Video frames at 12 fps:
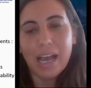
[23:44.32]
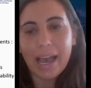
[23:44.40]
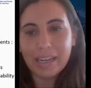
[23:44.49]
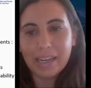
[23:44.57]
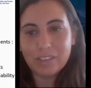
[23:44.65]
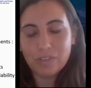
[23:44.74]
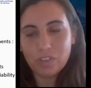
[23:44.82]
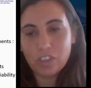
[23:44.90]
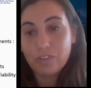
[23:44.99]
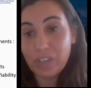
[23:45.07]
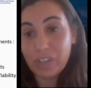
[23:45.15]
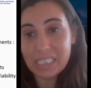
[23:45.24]
And
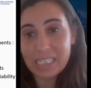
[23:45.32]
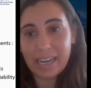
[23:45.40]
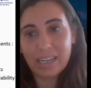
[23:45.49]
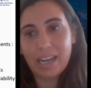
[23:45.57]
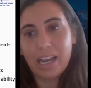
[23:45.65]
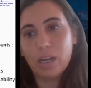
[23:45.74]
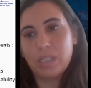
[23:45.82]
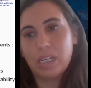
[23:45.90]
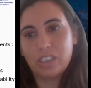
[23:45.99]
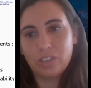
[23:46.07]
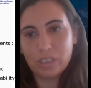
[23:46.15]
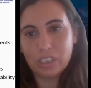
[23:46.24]
fintech helps
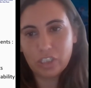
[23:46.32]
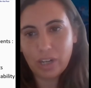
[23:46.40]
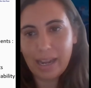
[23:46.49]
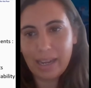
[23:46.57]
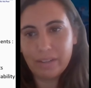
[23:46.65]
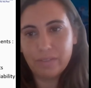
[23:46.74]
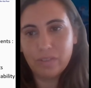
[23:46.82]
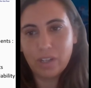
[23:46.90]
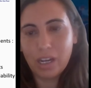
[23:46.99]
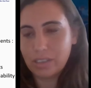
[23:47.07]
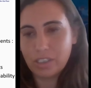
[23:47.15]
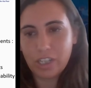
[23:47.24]
us to
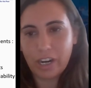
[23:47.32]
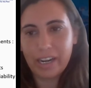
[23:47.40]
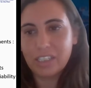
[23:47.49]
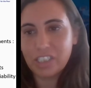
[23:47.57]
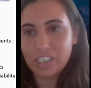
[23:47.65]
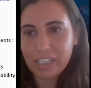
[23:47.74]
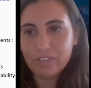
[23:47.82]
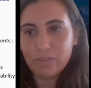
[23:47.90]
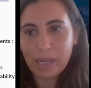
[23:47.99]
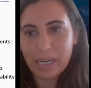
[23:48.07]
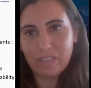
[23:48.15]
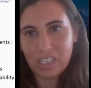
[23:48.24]
achieve
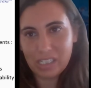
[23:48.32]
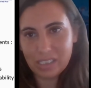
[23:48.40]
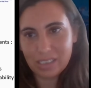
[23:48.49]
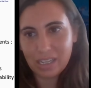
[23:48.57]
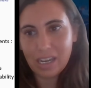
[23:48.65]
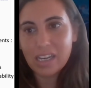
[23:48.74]
many of these